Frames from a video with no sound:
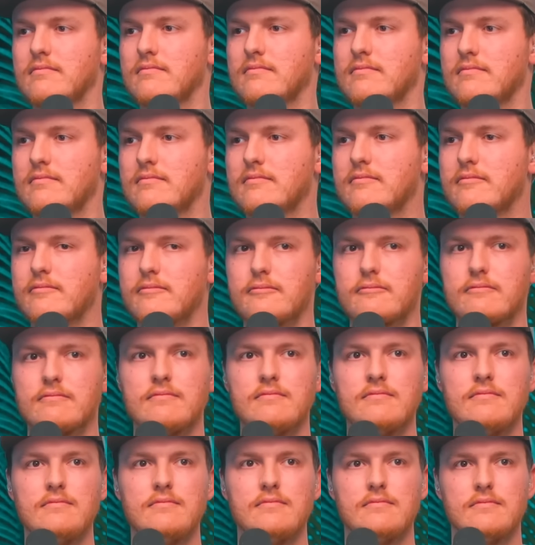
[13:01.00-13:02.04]

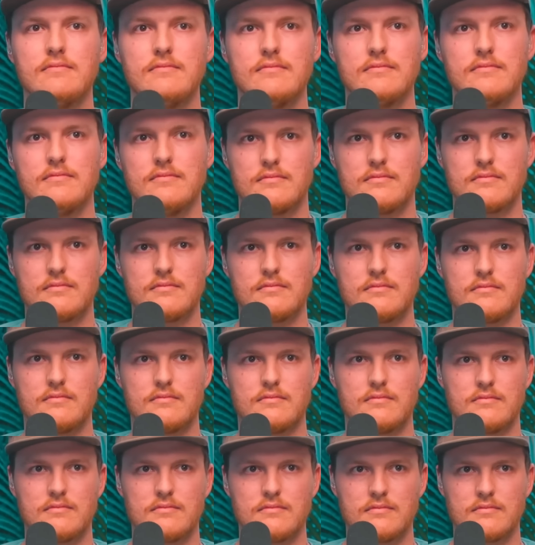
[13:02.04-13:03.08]

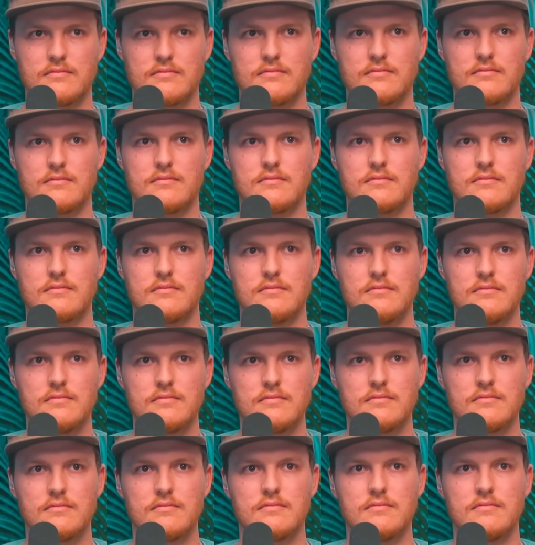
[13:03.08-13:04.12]

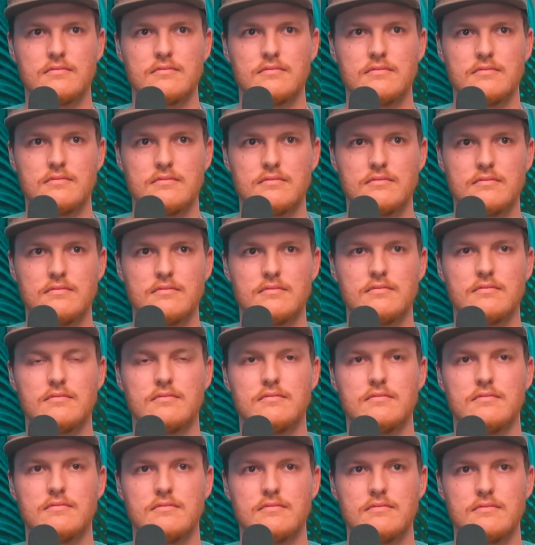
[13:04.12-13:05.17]

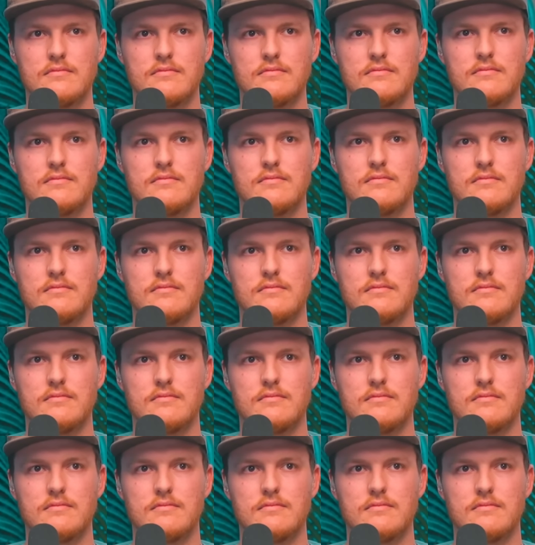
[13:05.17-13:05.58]
(not speaking)